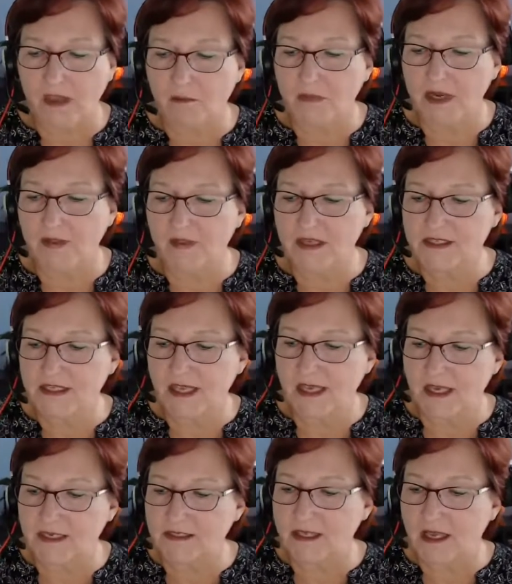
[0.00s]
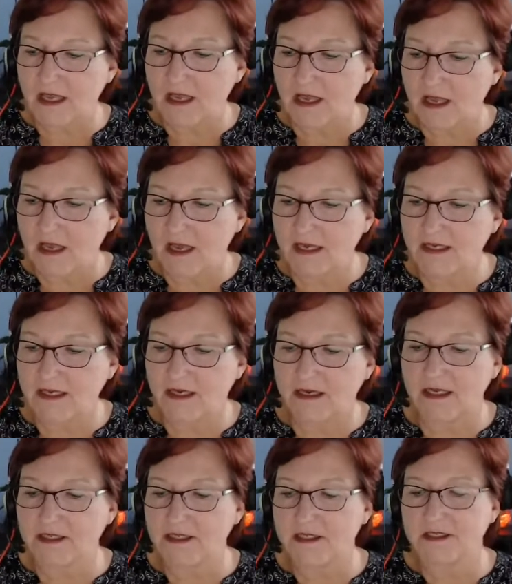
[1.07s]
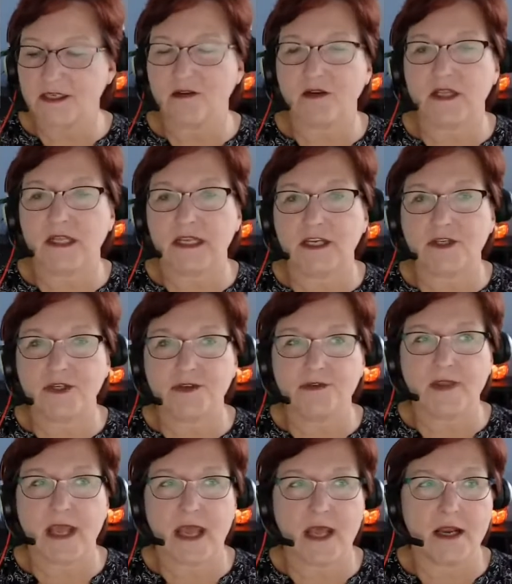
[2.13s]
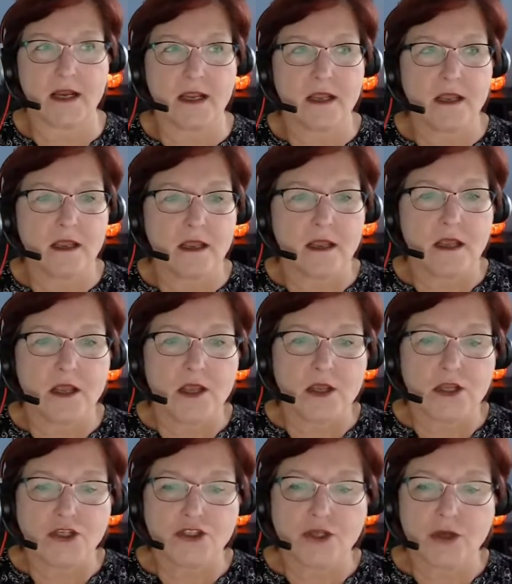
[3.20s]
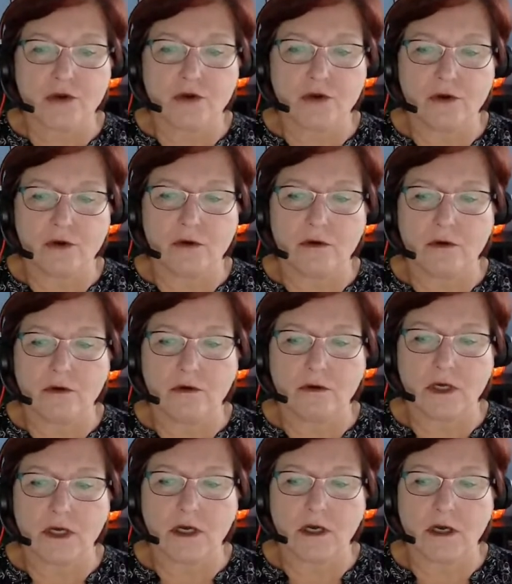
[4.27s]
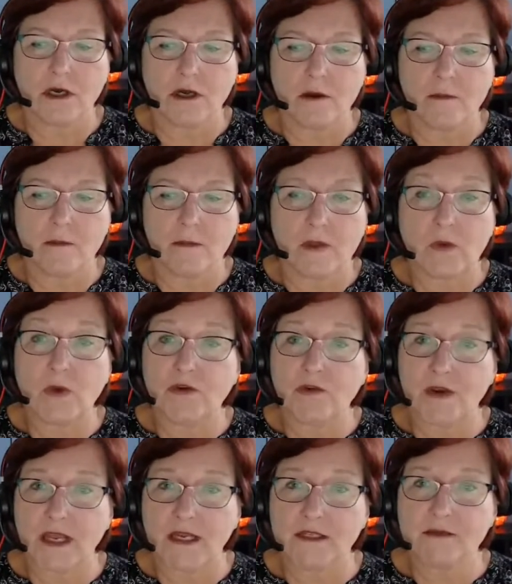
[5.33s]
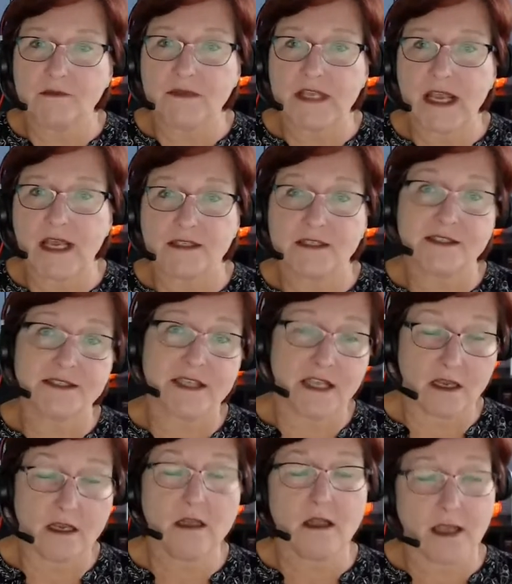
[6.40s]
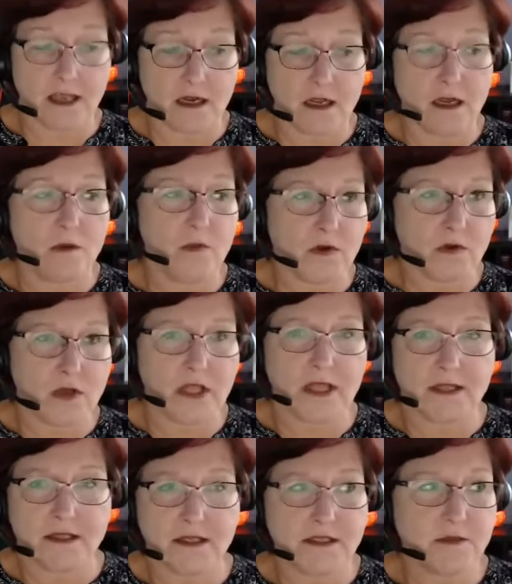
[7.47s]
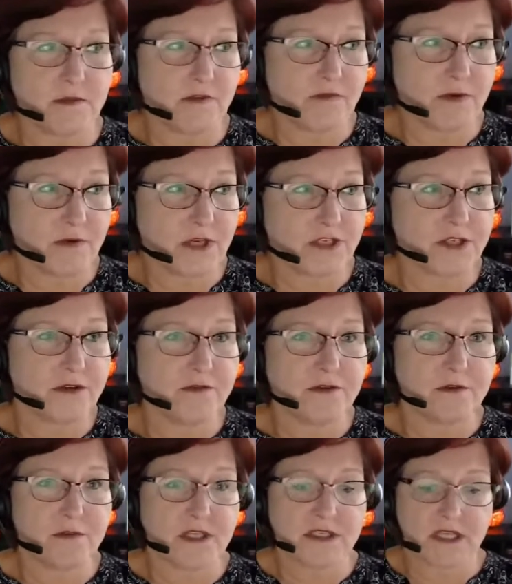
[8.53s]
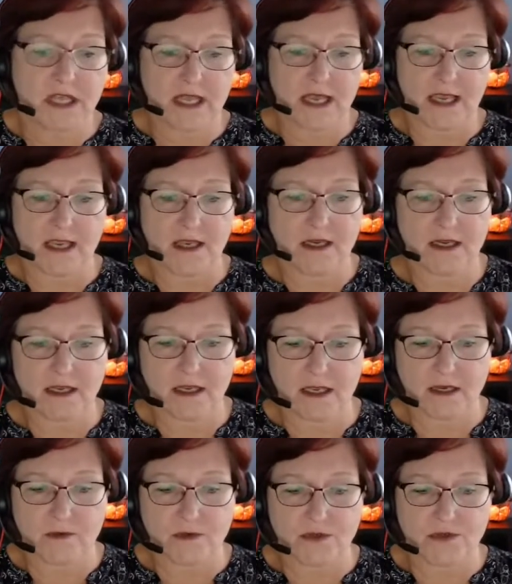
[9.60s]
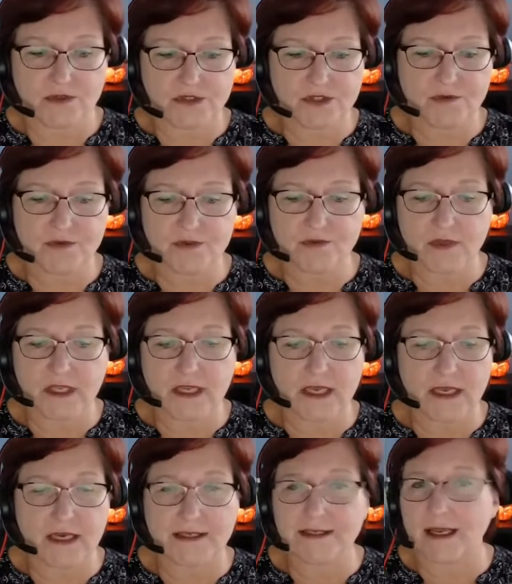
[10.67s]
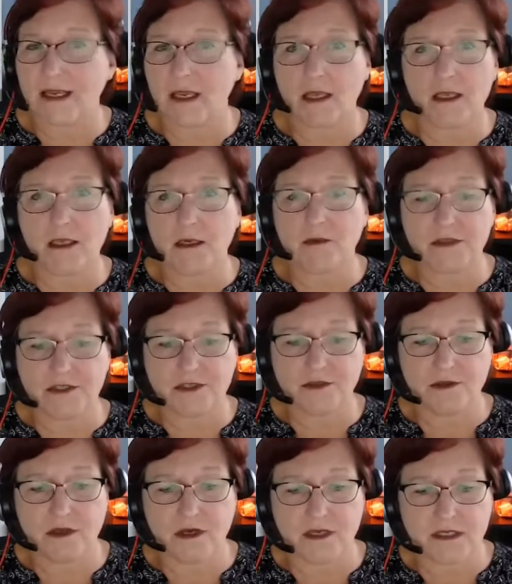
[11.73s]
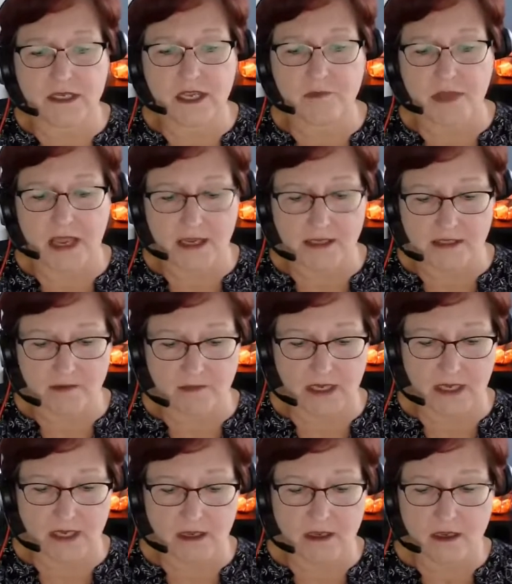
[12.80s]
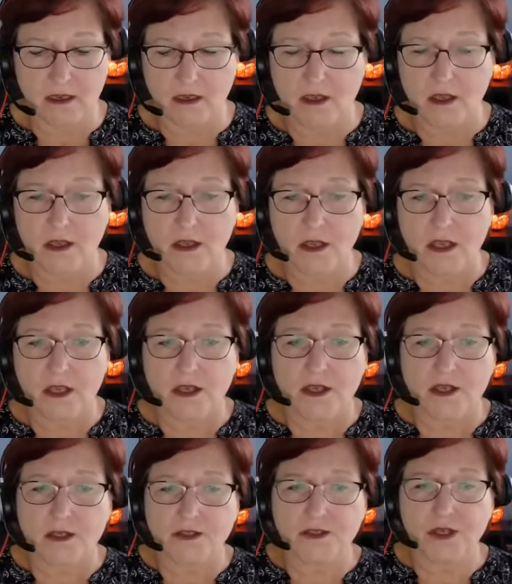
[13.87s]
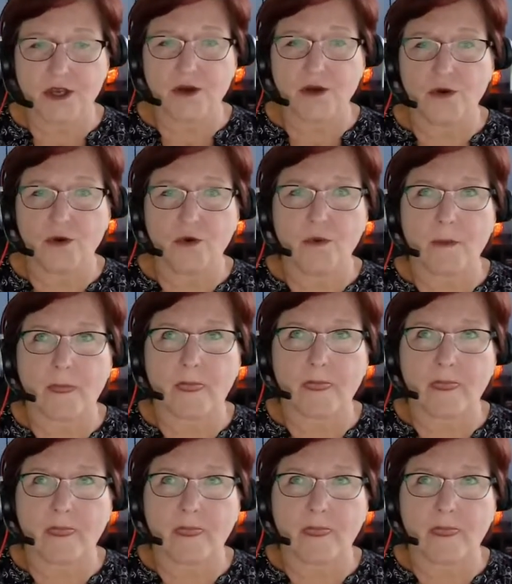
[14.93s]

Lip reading: But in this case, I didn't necessarily do that. So we created some tasks in Client Hub. We were collecting some information from this client, and she was really kind of taking a little bit too long to get back to me. So